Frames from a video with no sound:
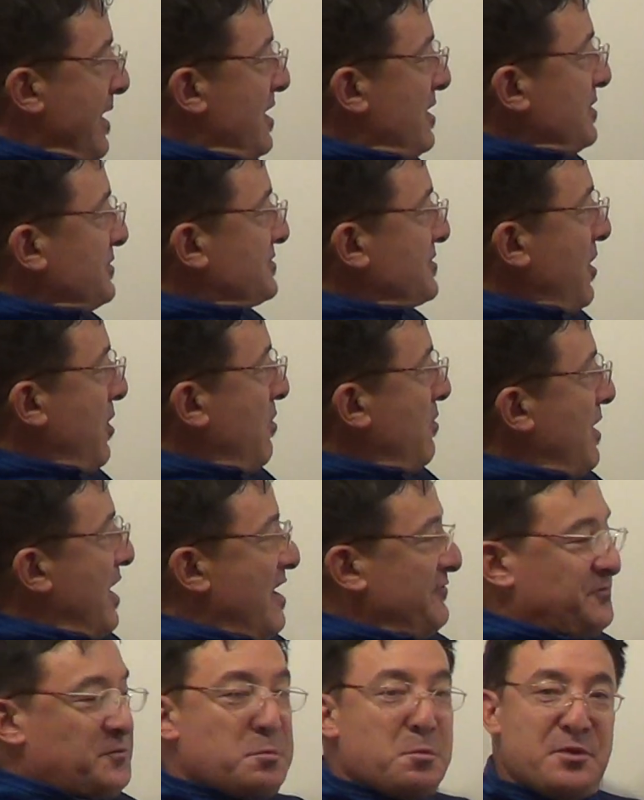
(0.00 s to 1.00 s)
So
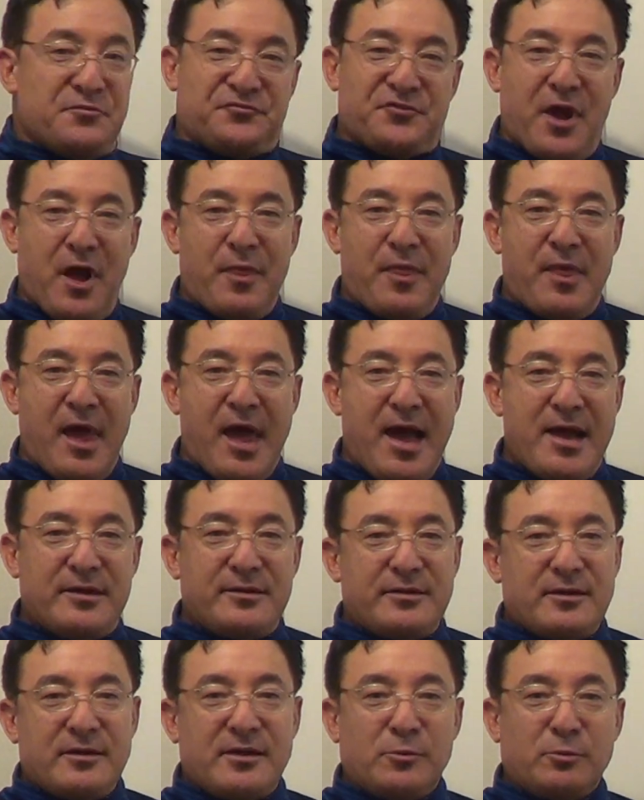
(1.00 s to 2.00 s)
after we've done that,
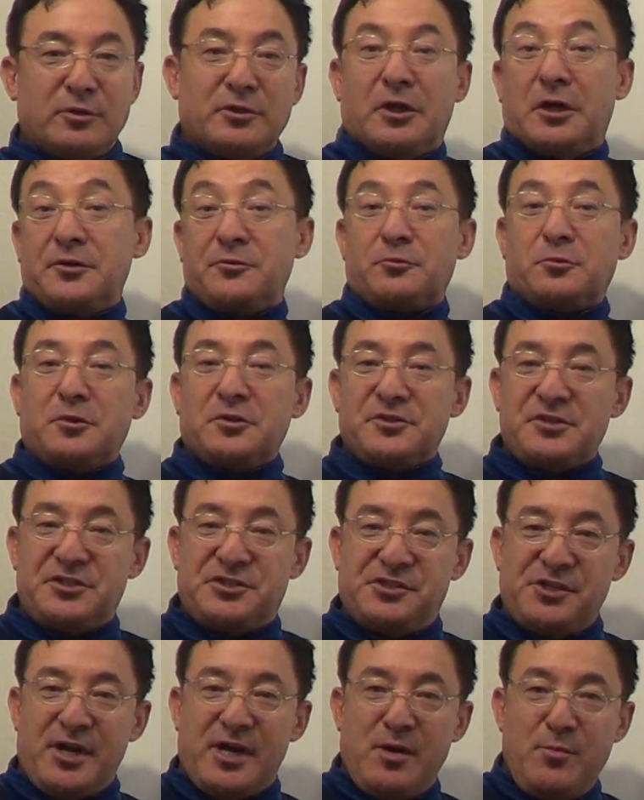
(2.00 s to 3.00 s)
we'll unroll the
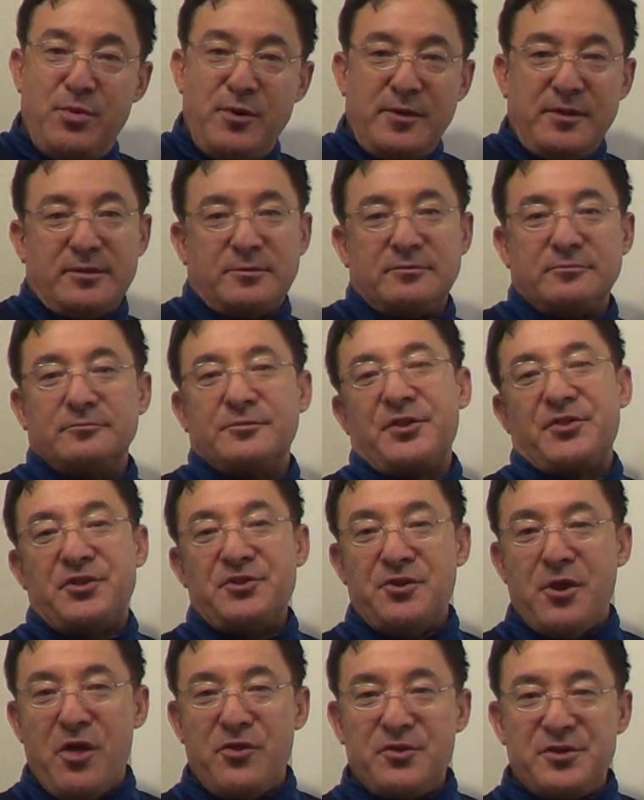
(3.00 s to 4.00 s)
jib with
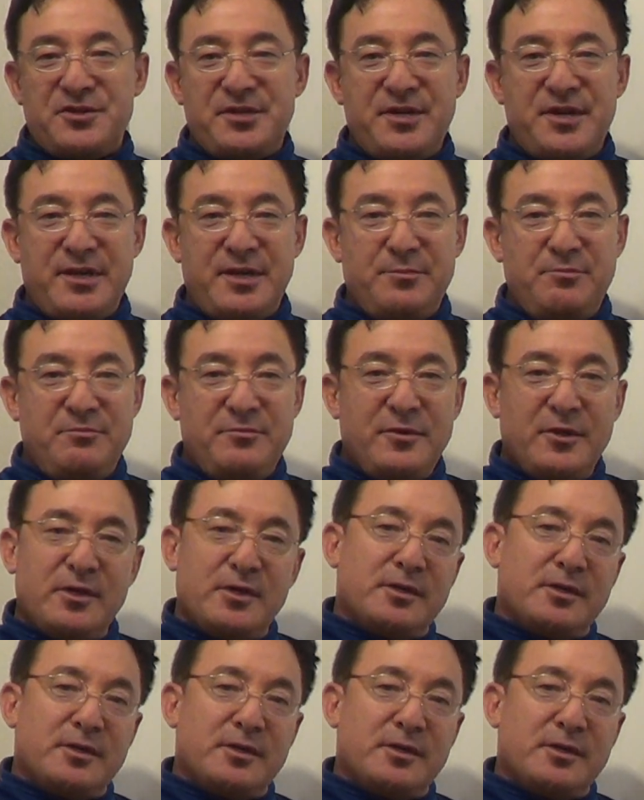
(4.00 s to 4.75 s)
another team.